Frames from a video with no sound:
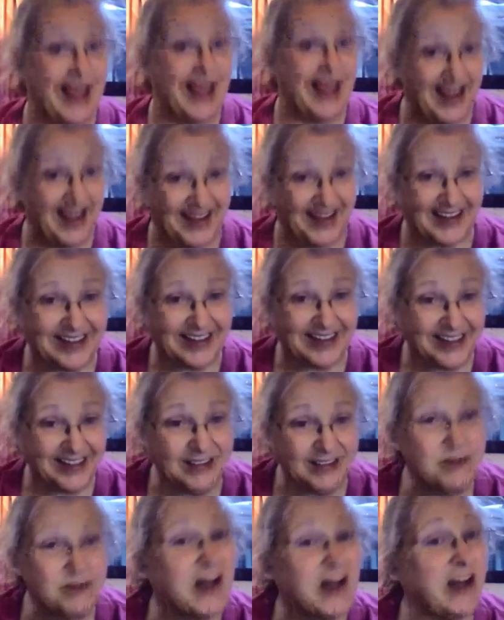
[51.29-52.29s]
And
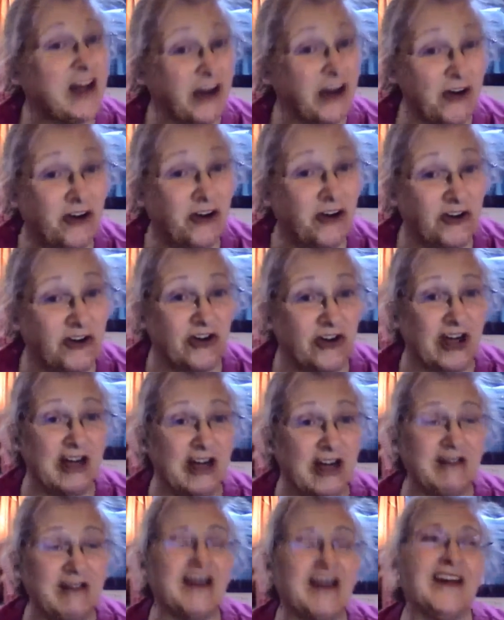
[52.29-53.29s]
doesn't my hair look
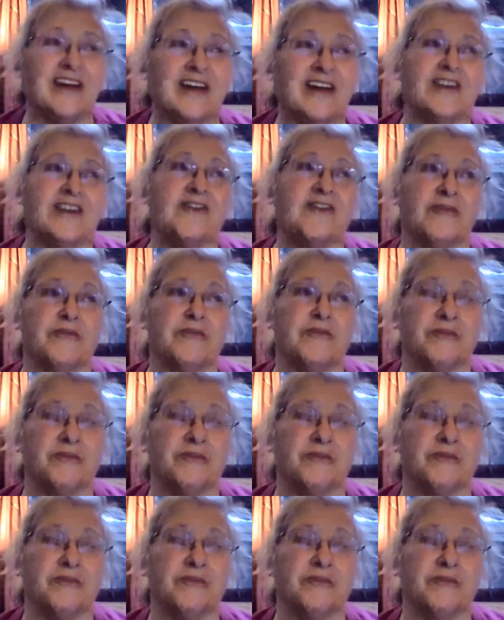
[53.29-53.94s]
great? I know.